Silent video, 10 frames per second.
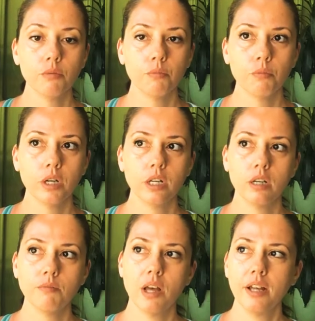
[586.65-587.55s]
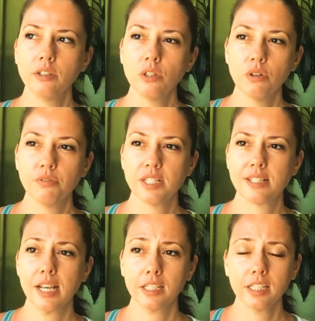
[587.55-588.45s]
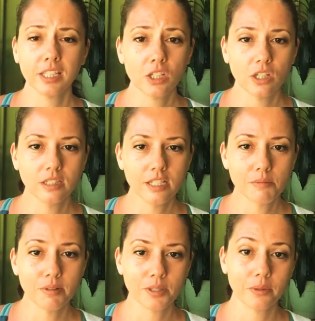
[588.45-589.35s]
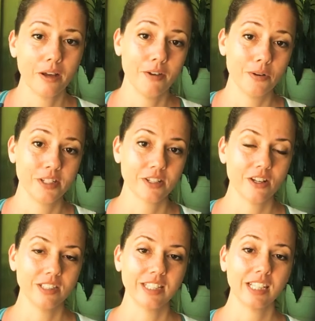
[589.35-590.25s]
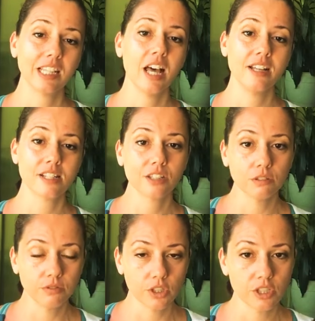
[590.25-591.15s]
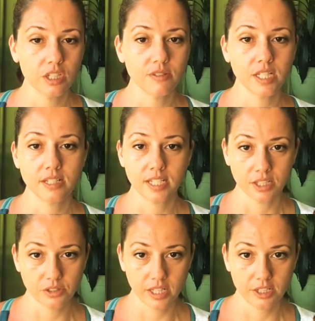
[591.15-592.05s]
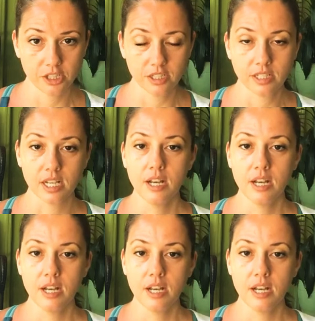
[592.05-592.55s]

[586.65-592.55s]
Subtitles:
what, I don't know if it's technically called this, but it's what I've always called it, the classical version of sun salutations.